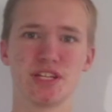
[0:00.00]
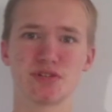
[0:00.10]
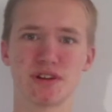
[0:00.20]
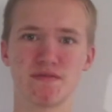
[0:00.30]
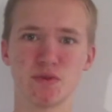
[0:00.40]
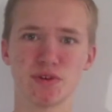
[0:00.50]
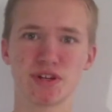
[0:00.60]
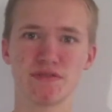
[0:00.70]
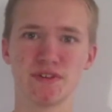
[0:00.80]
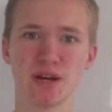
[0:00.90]
and straightforward
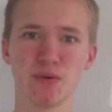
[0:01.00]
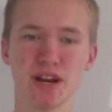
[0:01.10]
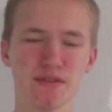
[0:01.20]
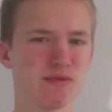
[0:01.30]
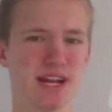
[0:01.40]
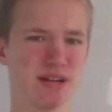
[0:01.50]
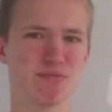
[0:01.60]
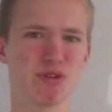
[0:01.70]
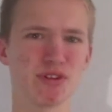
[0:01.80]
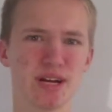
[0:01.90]
to find whatever random
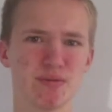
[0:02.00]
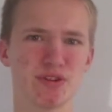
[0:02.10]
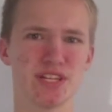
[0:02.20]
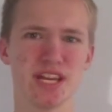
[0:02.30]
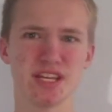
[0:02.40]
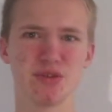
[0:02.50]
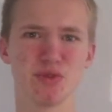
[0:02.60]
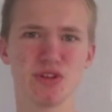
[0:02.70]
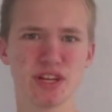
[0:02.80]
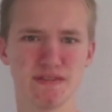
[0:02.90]
program or setting you were
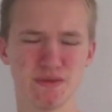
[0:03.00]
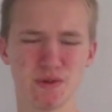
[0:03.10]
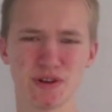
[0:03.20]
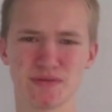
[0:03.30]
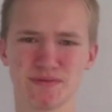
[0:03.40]
looking for.